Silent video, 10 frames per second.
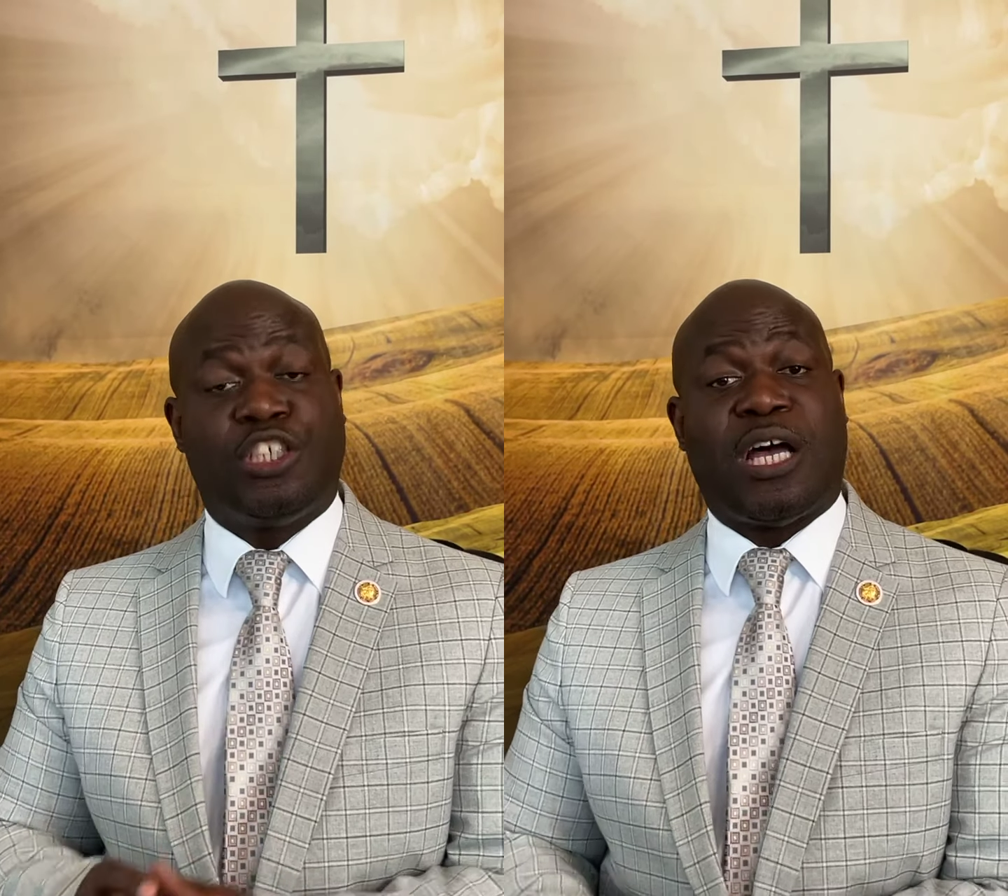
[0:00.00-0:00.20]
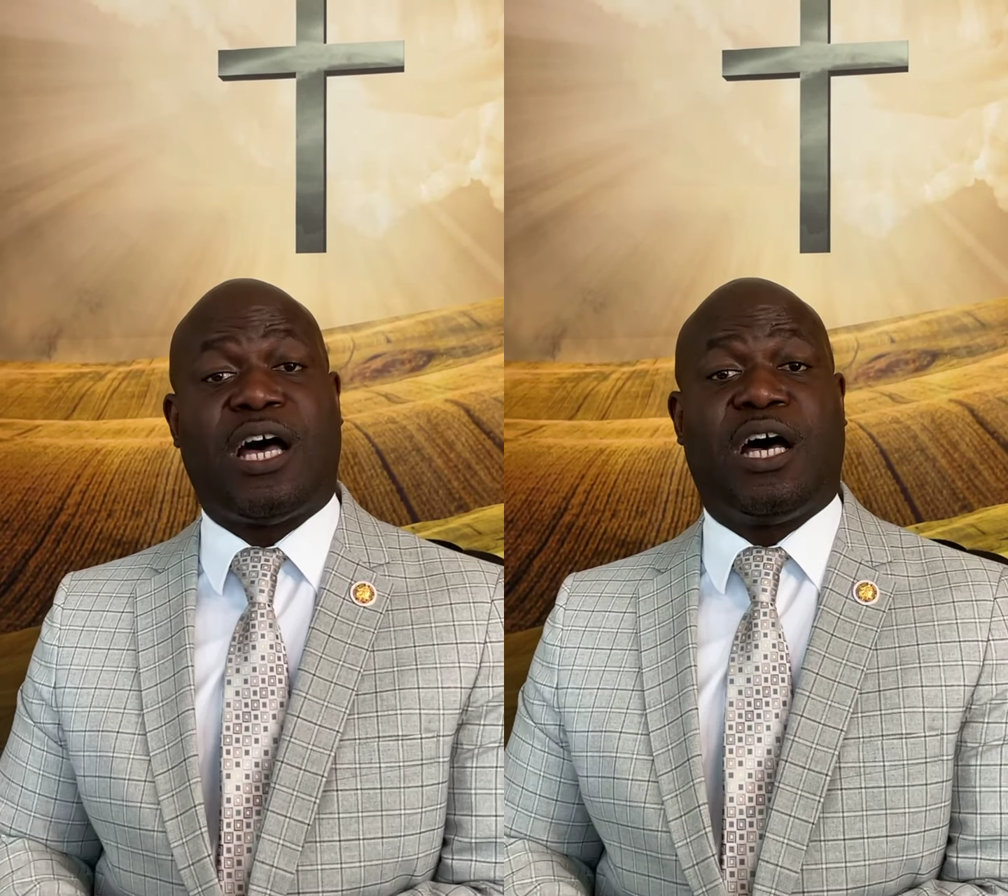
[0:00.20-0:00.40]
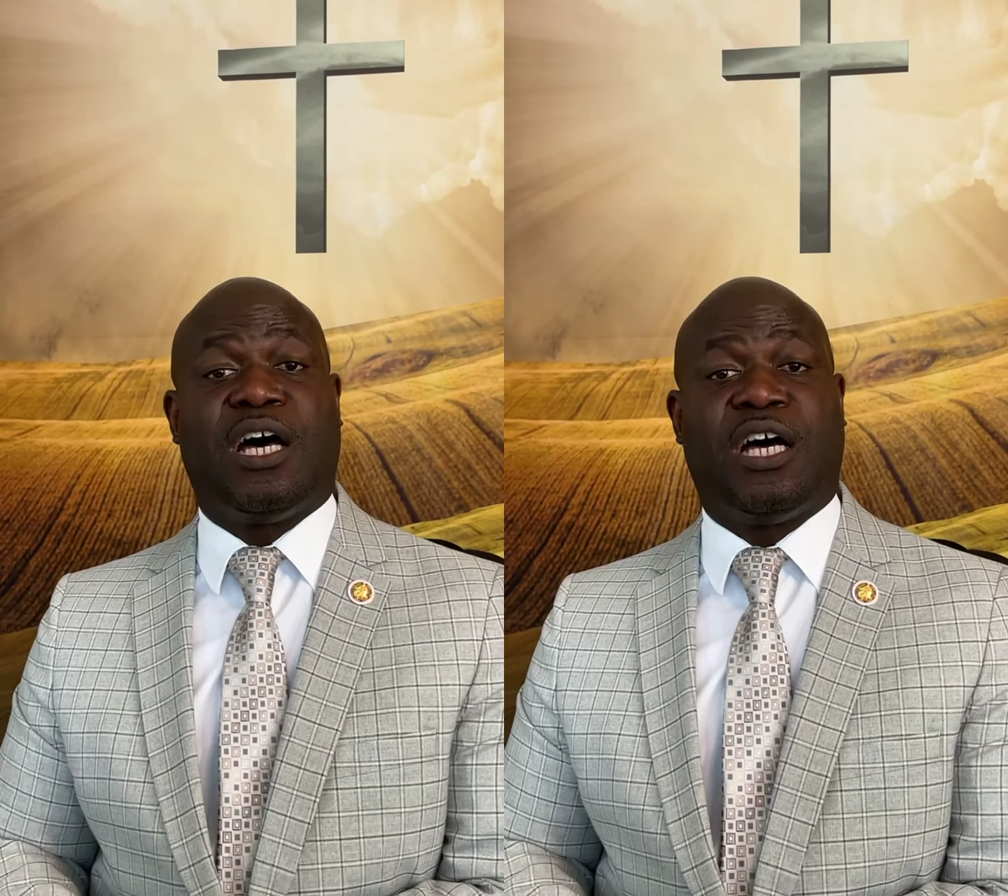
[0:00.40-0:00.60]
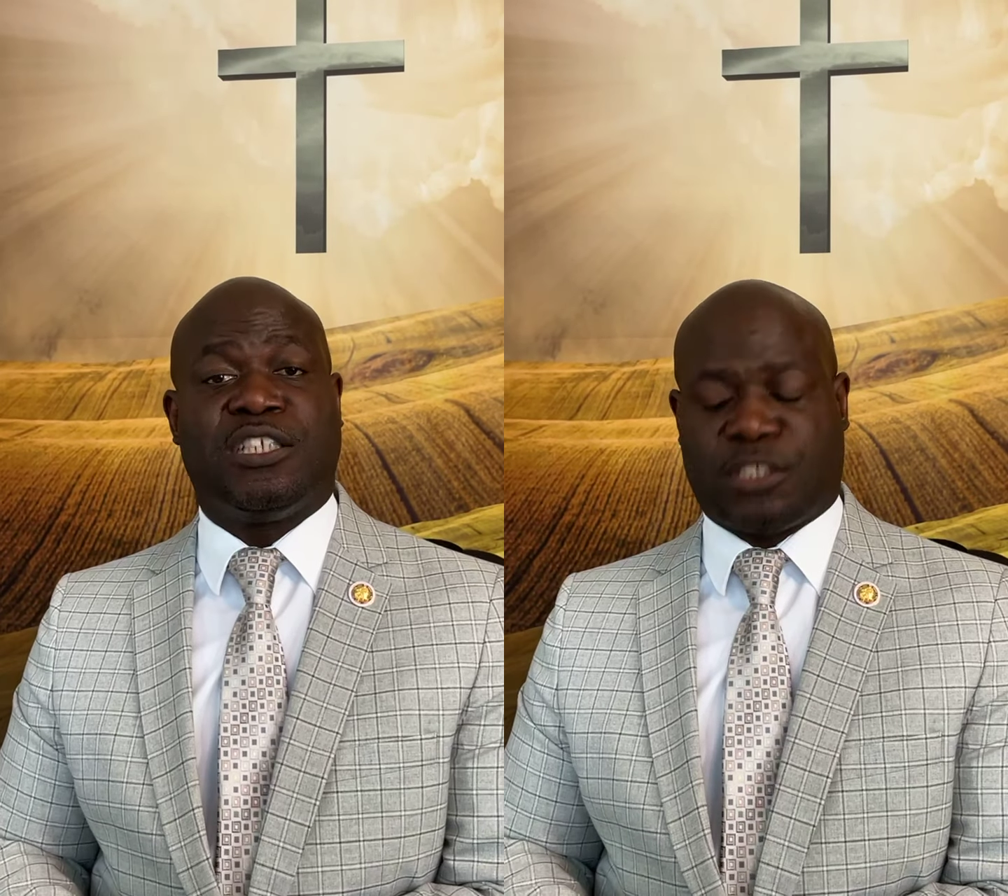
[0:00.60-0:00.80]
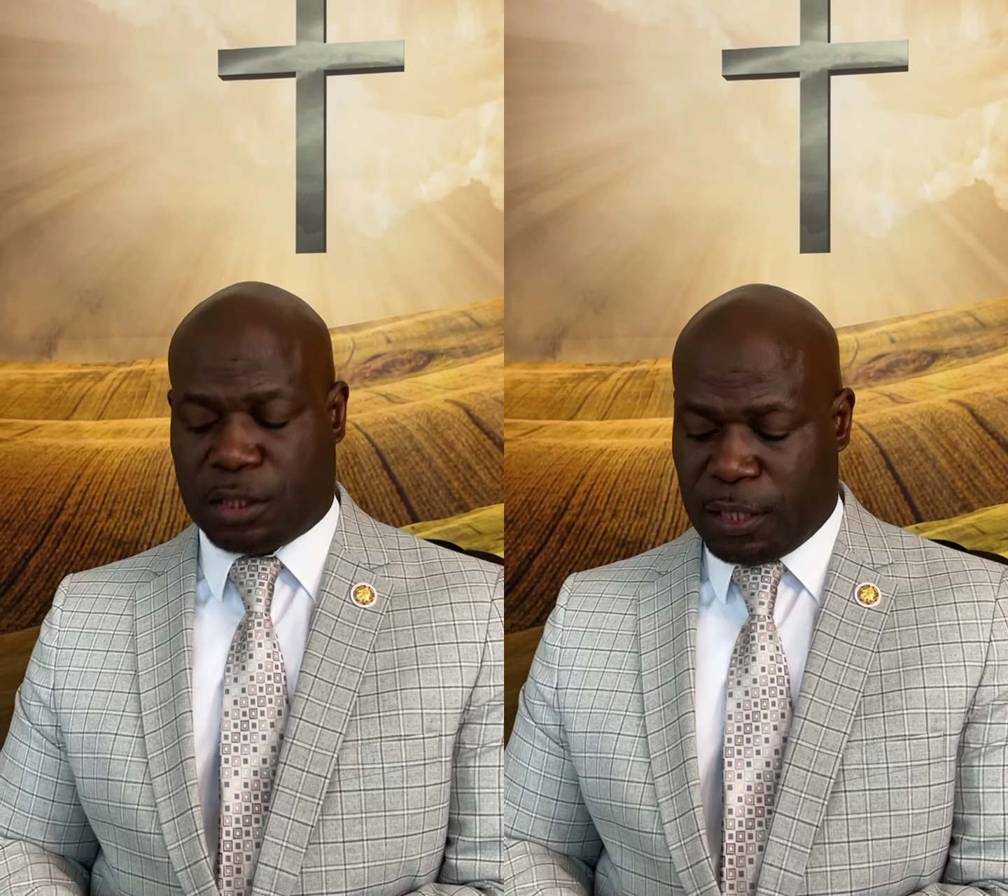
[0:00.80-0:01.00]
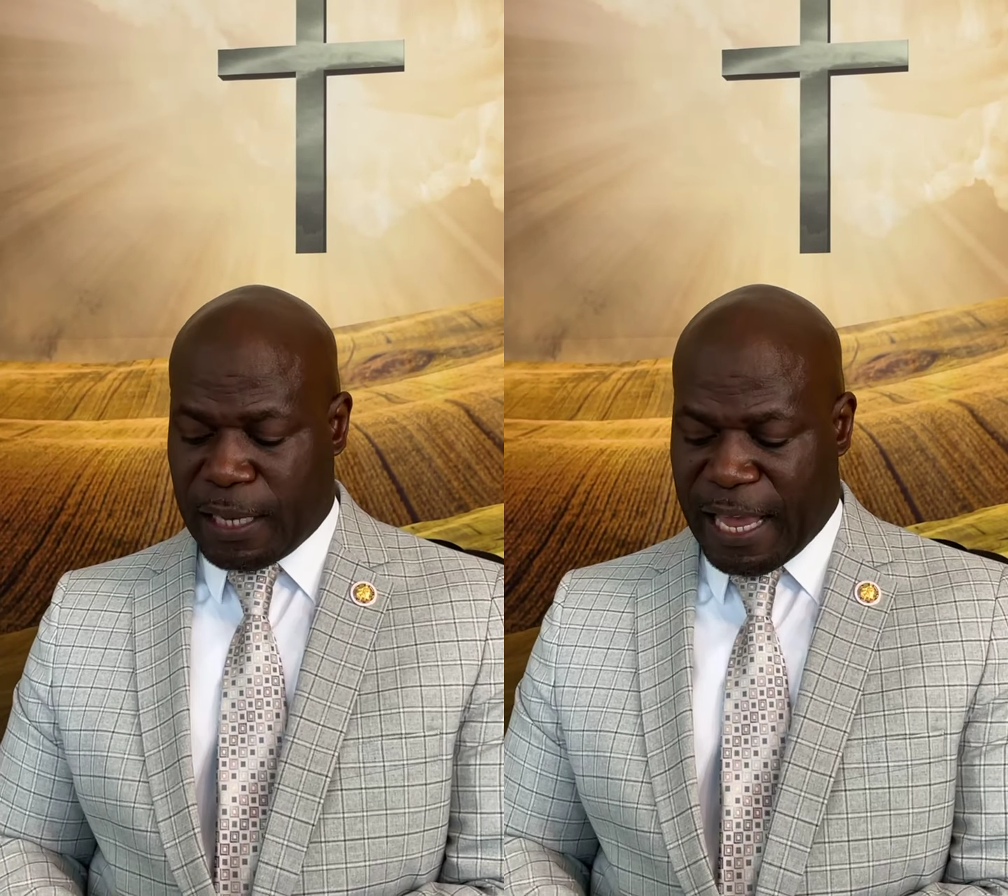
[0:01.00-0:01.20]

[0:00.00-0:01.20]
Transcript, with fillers: judged,